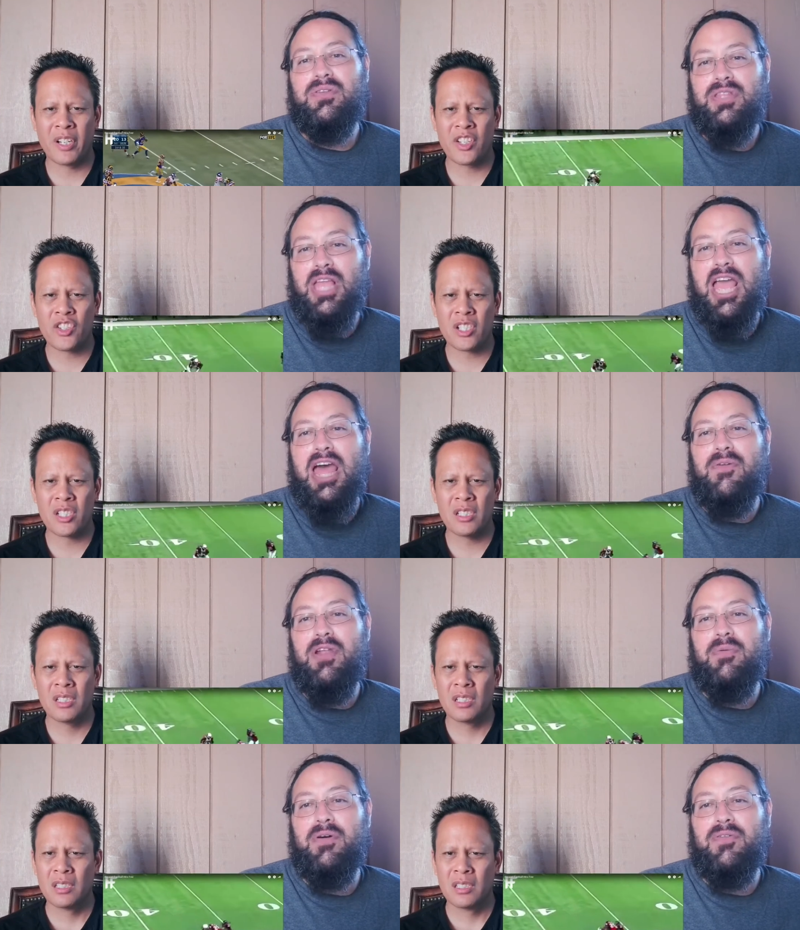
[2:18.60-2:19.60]
Speaker 1: Yeah, run him
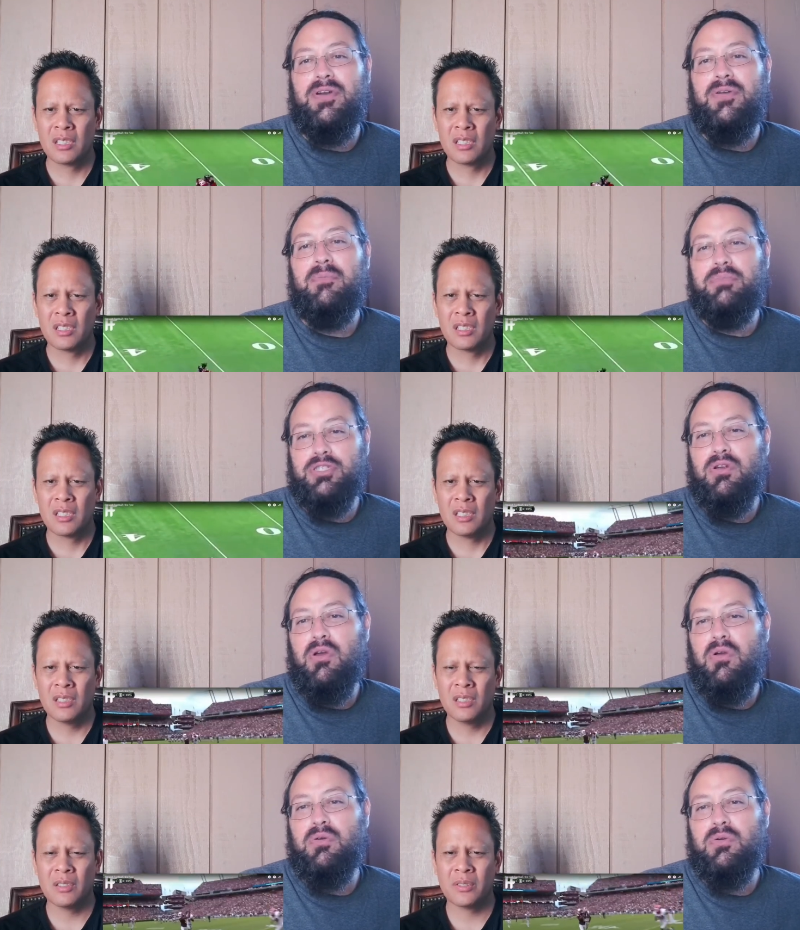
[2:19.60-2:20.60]
over. Oh.